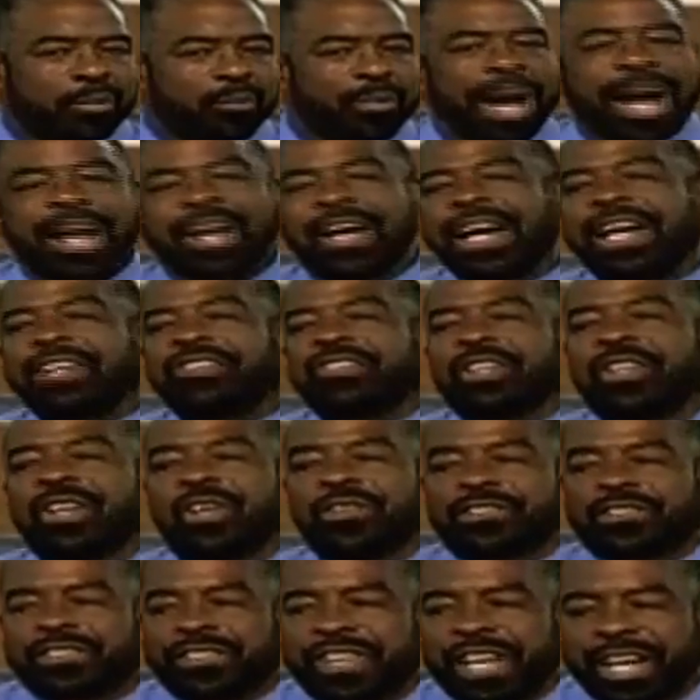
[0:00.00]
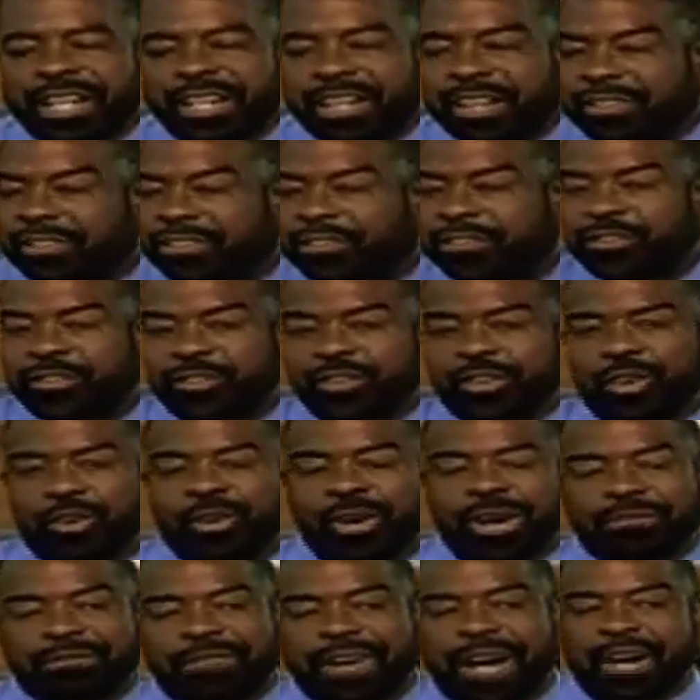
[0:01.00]
Maya Angelou said, and it's
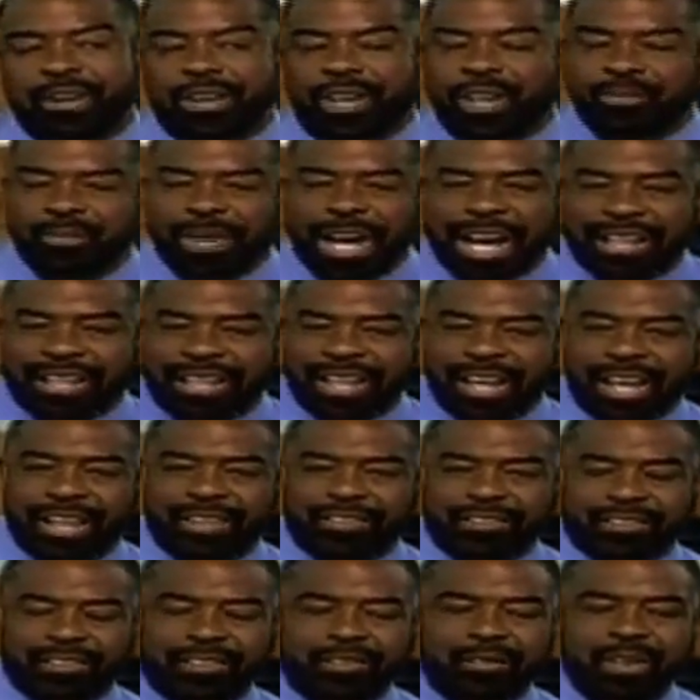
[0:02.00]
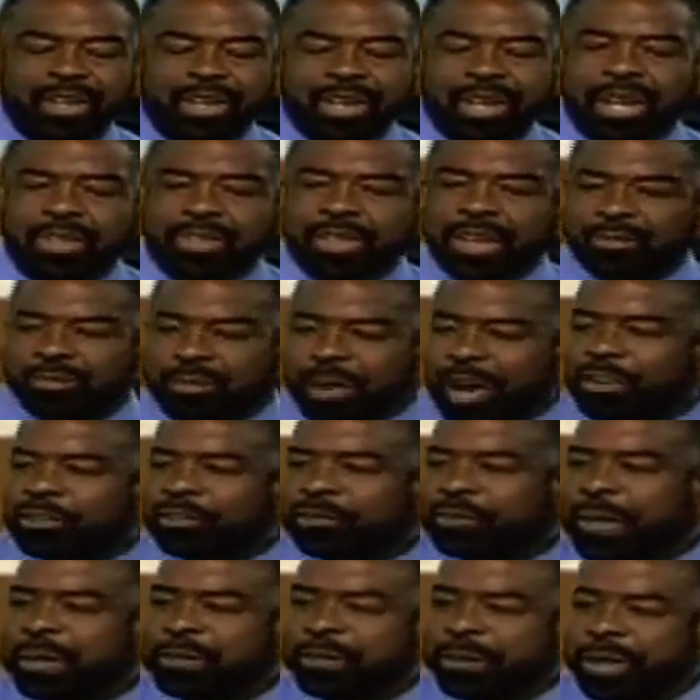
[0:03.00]
true, I found it in my case, that
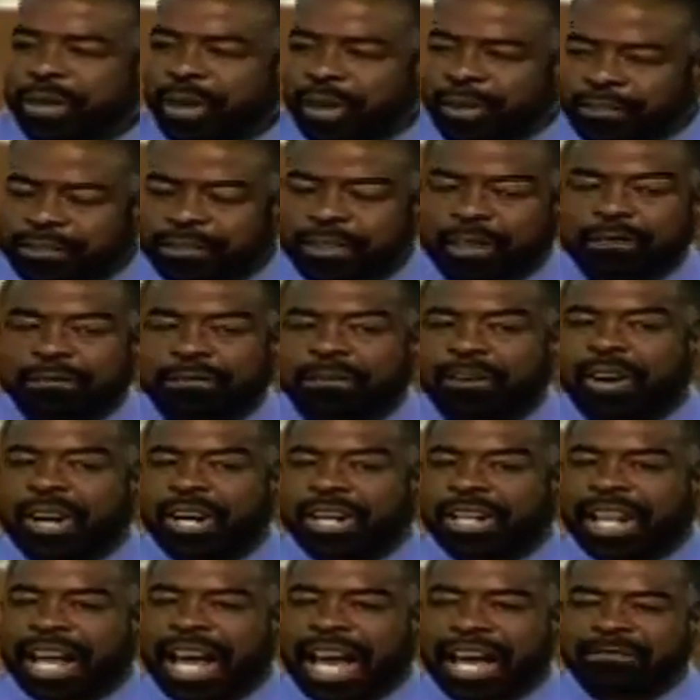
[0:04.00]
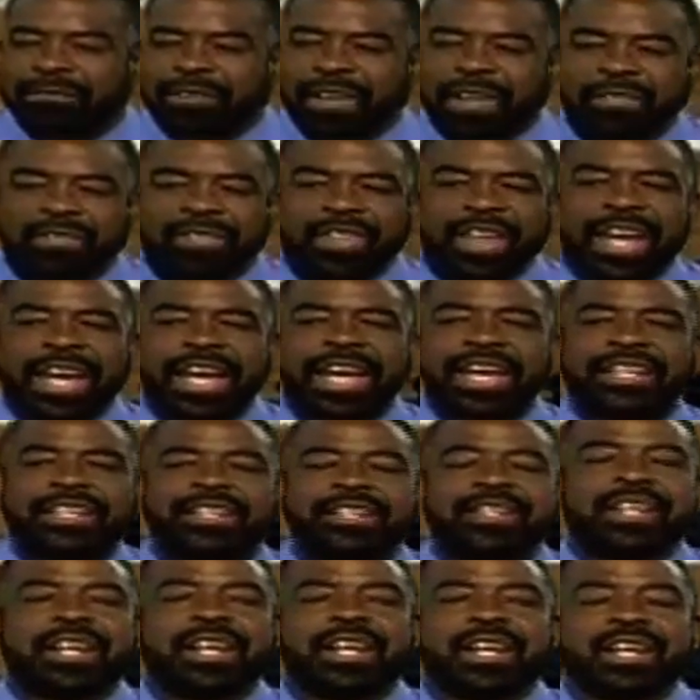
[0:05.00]
most people go so far in life and
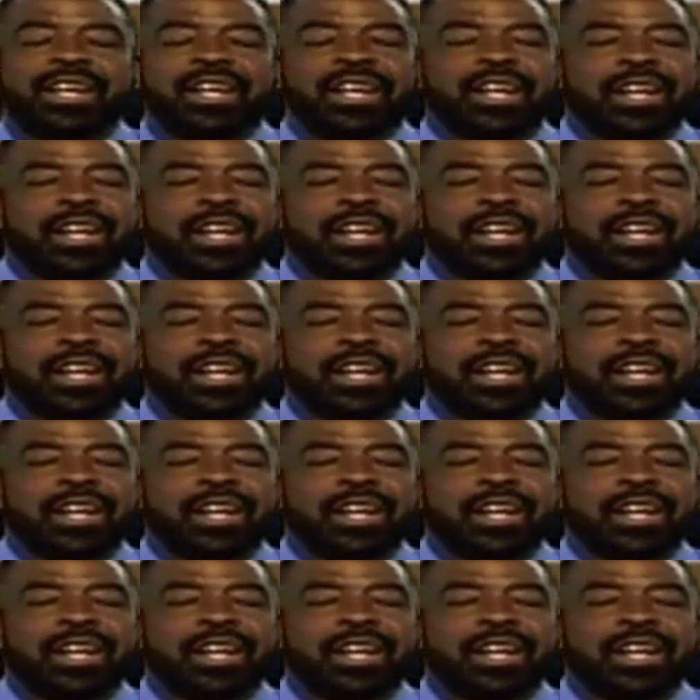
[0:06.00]
then